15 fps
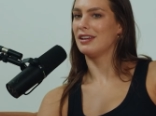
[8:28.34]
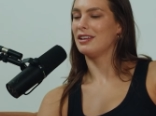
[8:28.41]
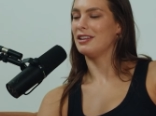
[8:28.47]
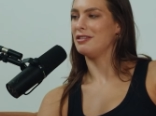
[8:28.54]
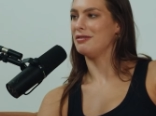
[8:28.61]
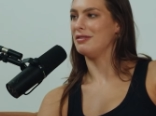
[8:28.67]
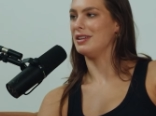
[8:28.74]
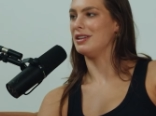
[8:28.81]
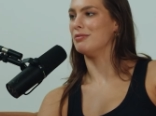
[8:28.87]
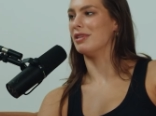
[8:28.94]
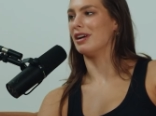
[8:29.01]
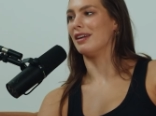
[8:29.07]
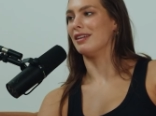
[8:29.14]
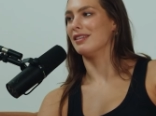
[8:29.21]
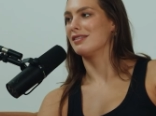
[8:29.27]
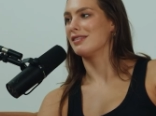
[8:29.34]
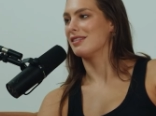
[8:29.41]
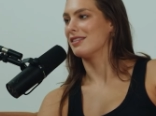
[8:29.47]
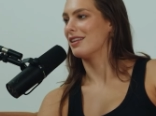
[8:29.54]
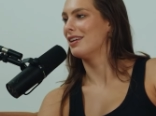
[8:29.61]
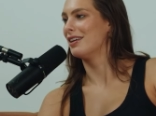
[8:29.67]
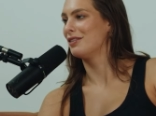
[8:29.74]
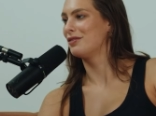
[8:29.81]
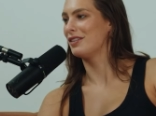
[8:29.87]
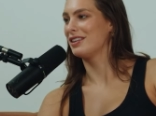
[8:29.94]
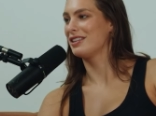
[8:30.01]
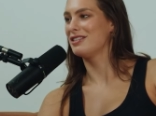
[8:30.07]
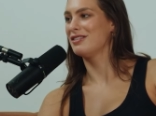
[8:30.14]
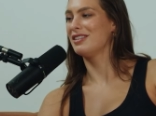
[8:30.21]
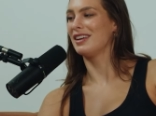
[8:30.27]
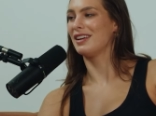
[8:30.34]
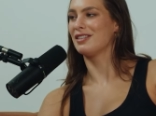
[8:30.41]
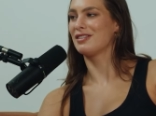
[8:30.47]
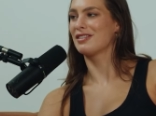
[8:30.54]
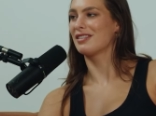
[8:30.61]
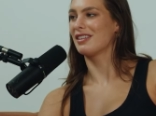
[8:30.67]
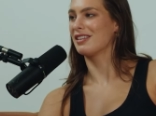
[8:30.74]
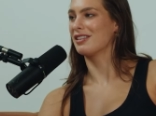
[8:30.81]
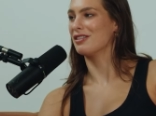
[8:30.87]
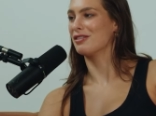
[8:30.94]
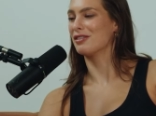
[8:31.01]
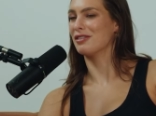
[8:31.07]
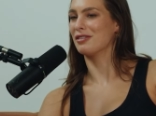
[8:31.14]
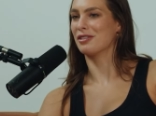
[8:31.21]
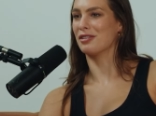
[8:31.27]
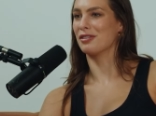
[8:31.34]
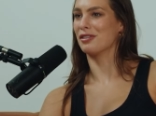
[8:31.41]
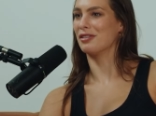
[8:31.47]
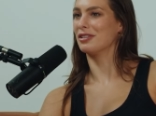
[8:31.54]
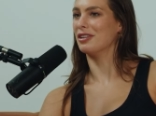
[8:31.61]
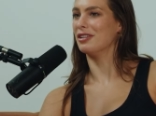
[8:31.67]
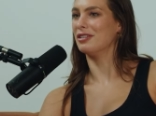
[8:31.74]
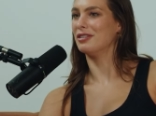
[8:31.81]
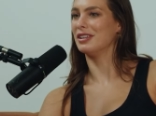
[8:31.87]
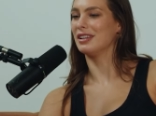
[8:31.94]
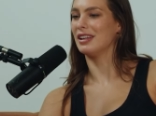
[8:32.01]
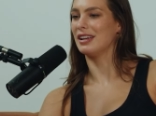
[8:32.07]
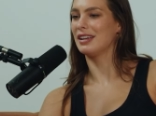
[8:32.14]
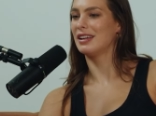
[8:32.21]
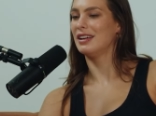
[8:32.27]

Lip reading: you need balance in life. Like, you can't just like go. And like,